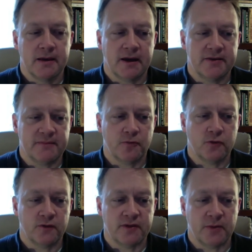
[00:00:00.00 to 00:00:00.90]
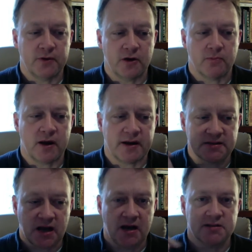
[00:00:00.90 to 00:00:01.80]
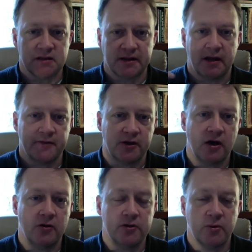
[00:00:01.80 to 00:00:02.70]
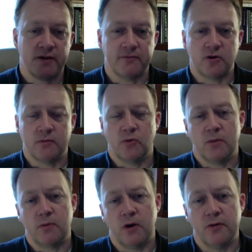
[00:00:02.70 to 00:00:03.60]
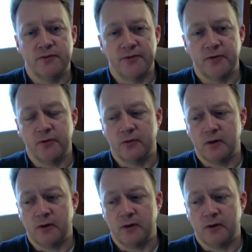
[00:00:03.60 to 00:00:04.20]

And they've proven that when your brain is constantly on the go, you're more prone to